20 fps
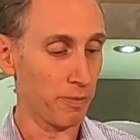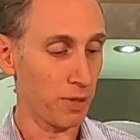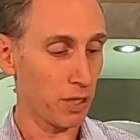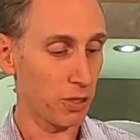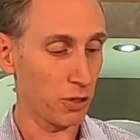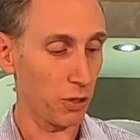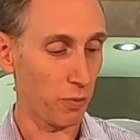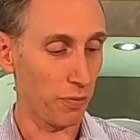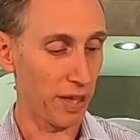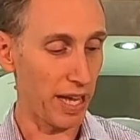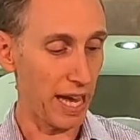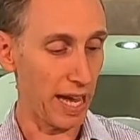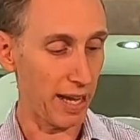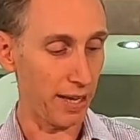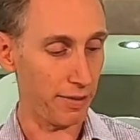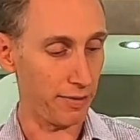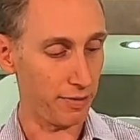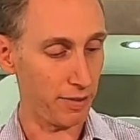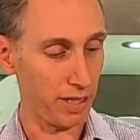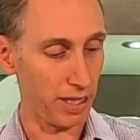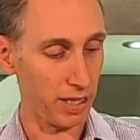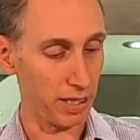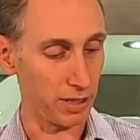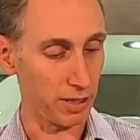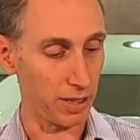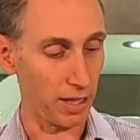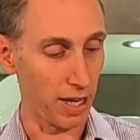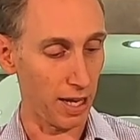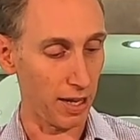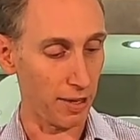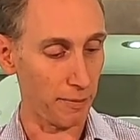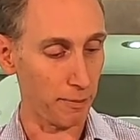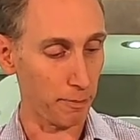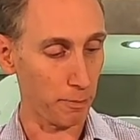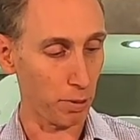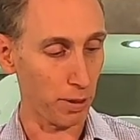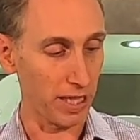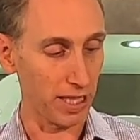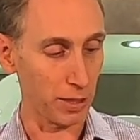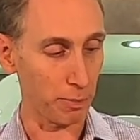so that it's
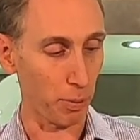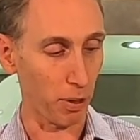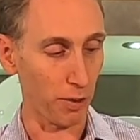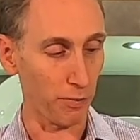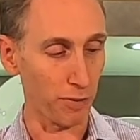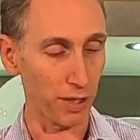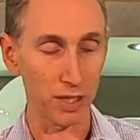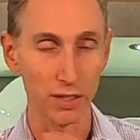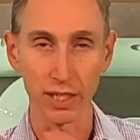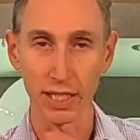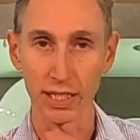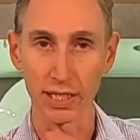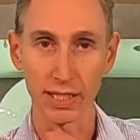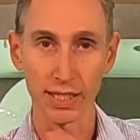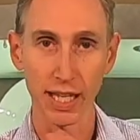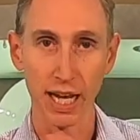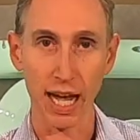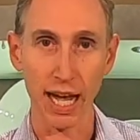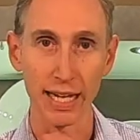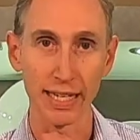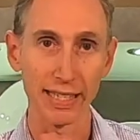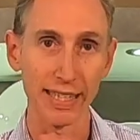placed perfectly inside.